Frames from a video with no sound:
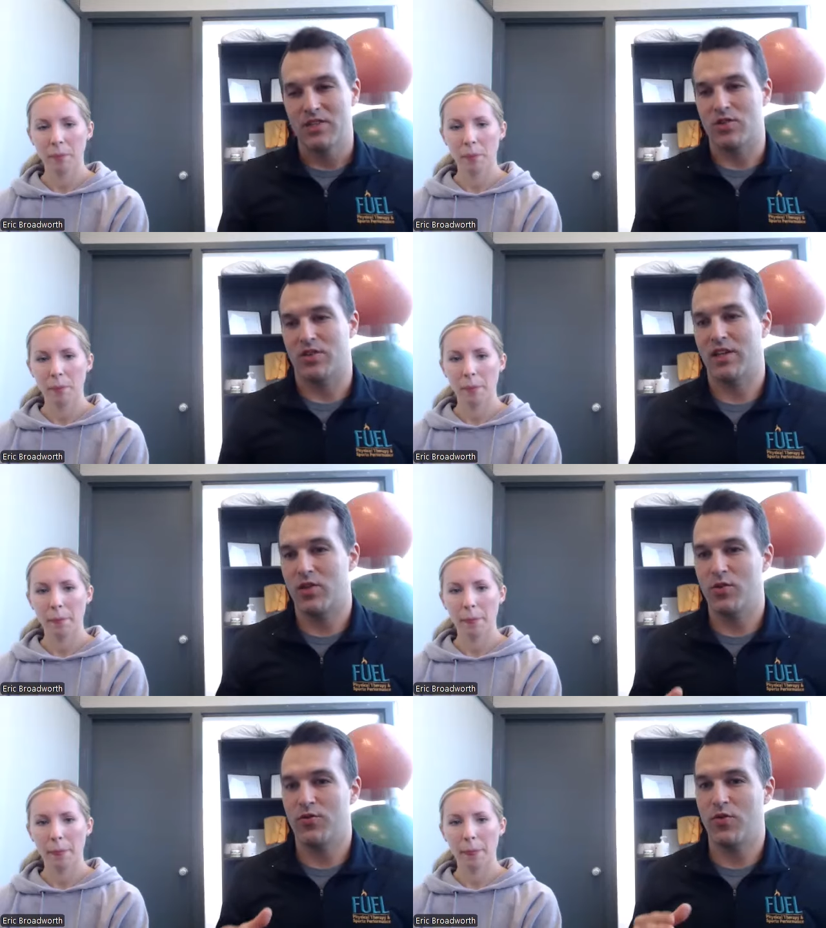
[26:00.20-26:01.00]
Speaker 1: So thank
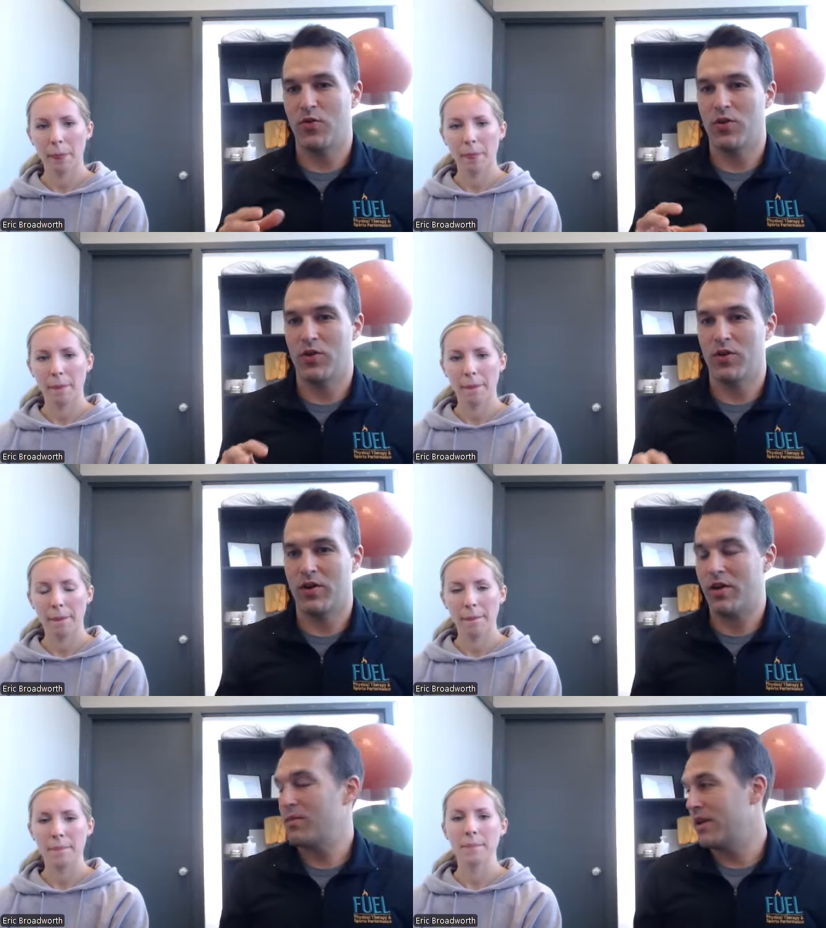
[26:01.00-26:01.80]
you for
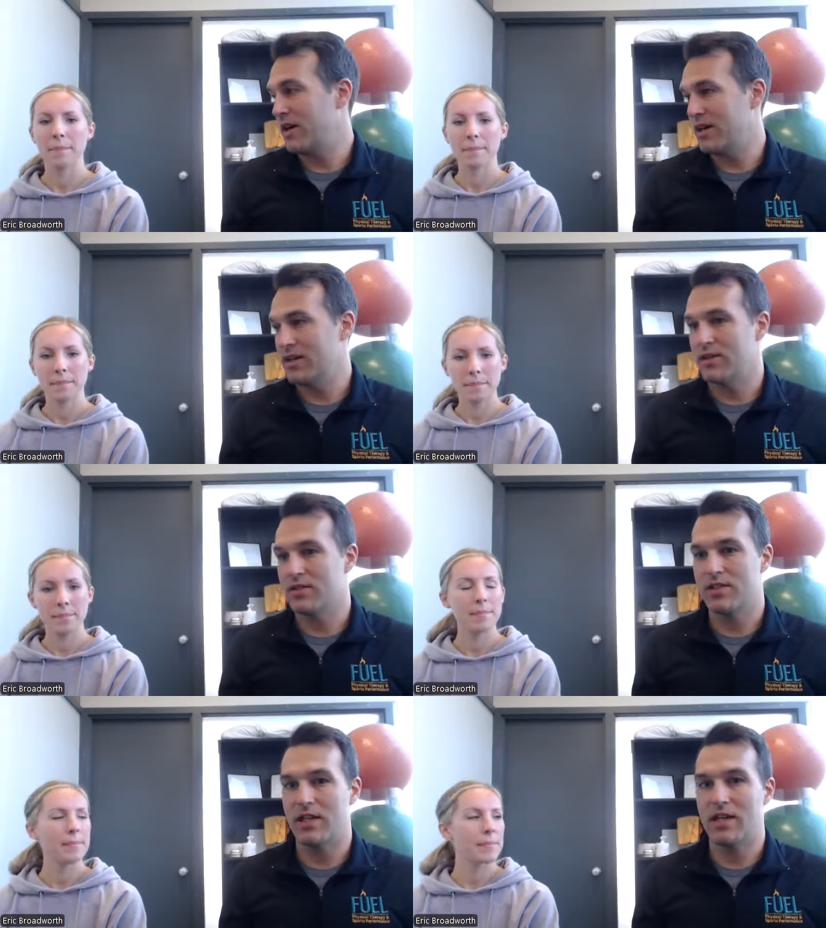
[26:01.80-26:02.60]
coming on here
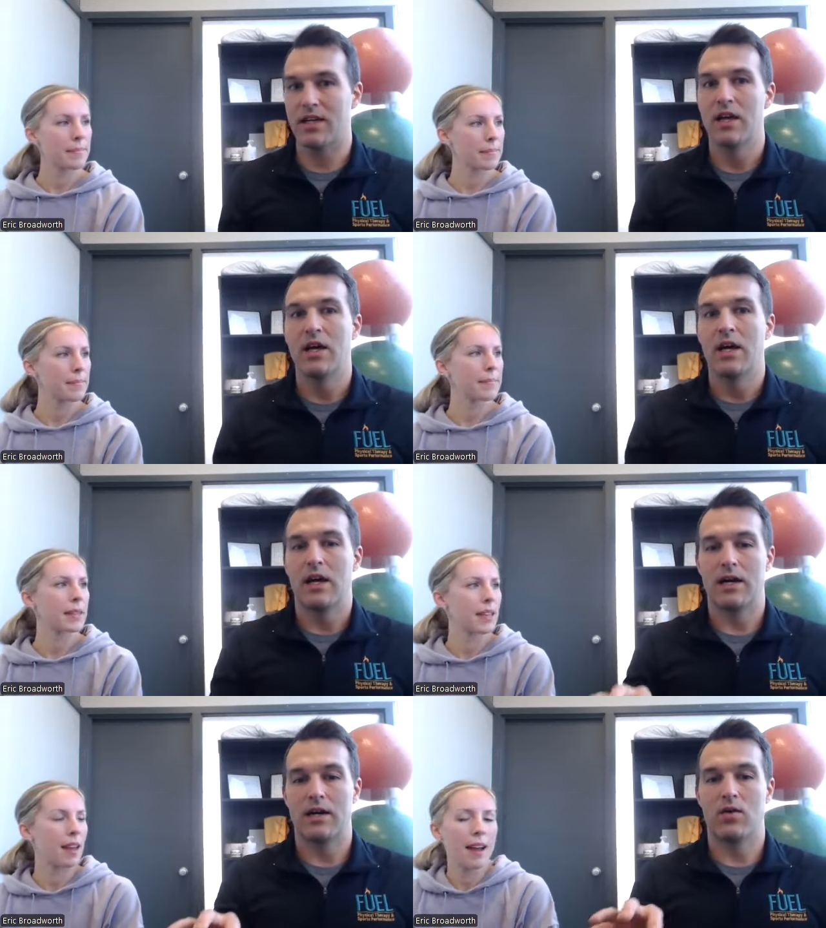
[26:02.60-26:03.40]
today.
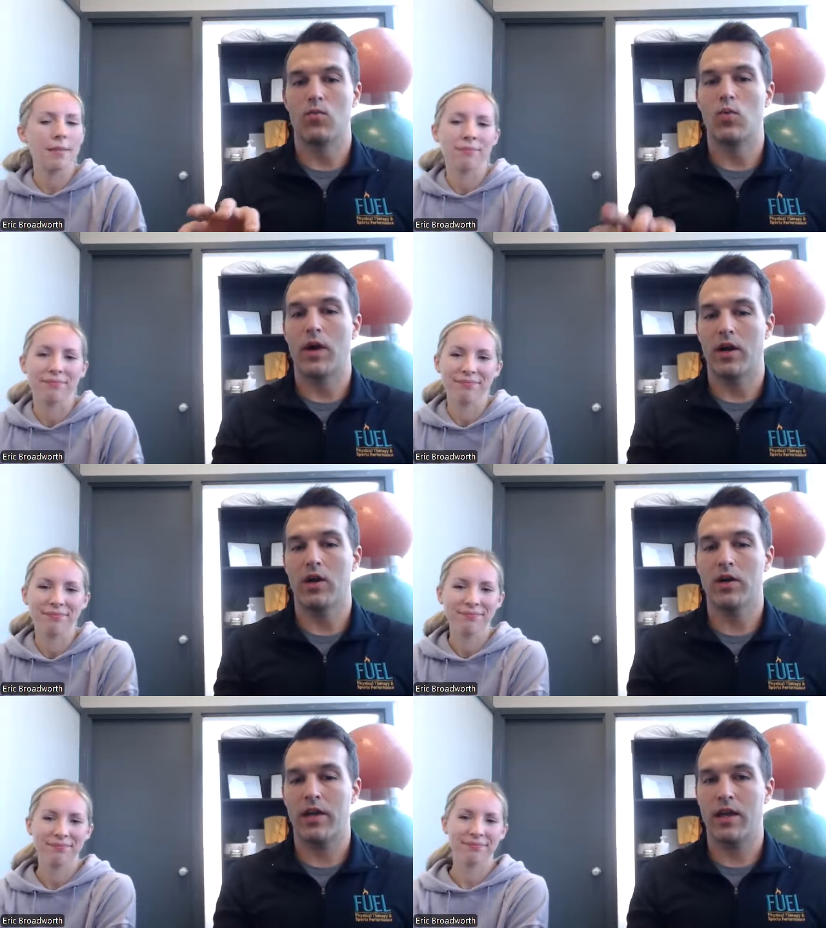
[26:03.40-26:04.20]

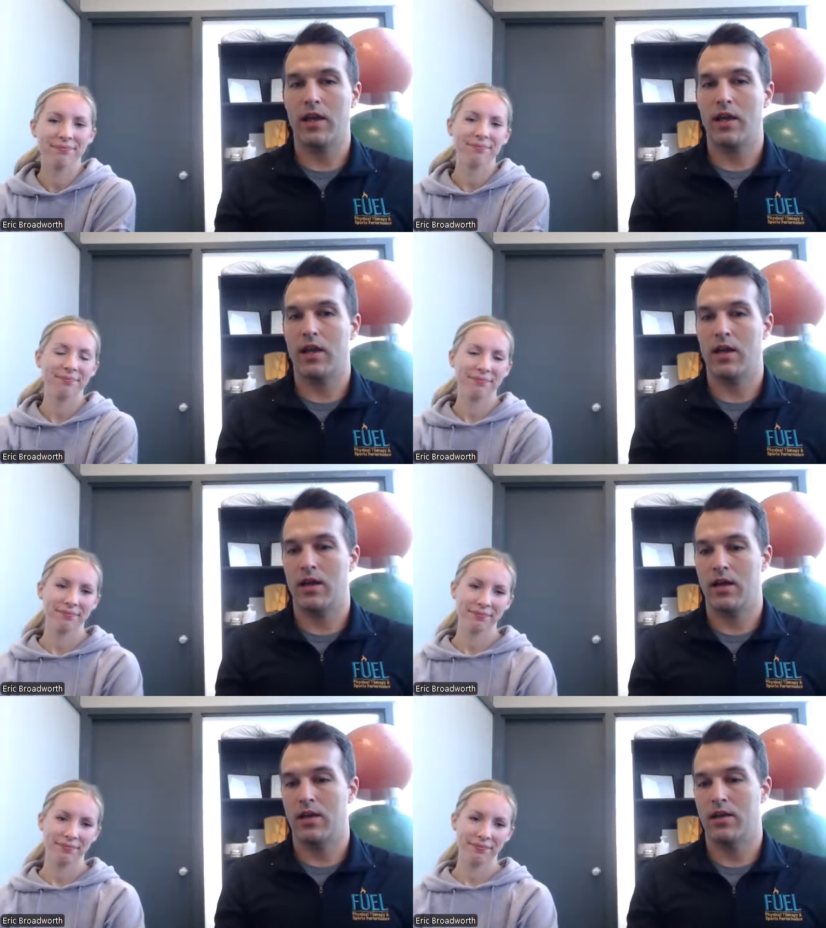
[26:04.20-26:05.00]

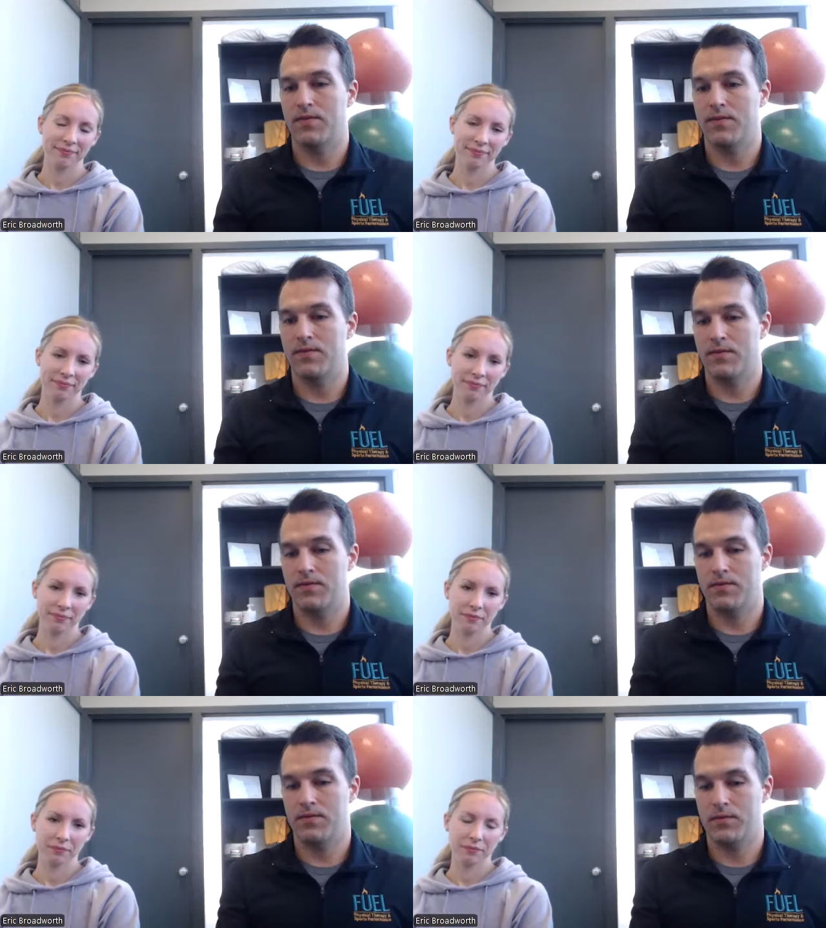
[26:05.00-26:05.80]
If
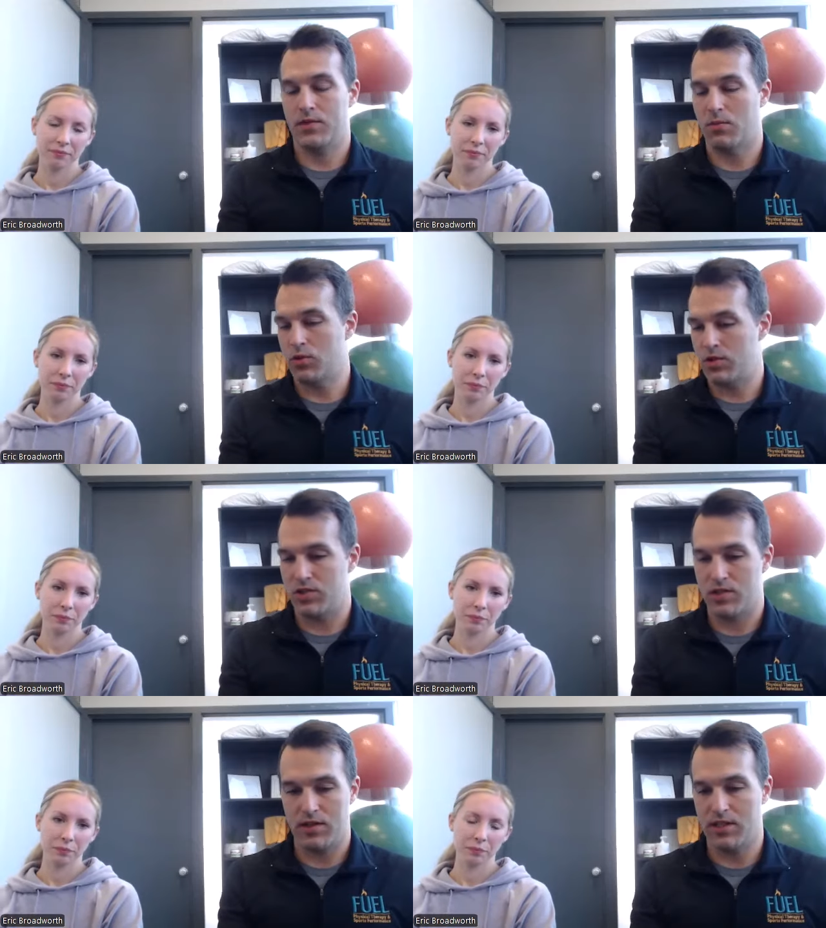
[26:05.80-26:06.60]

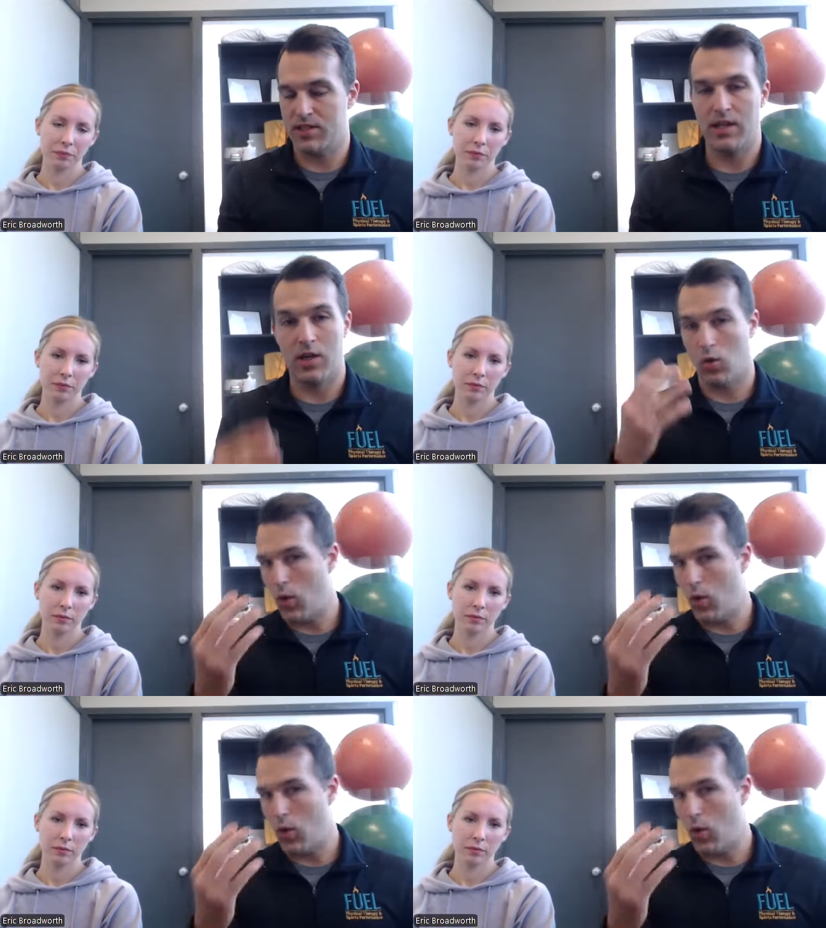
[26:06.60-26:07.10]
someone's listening or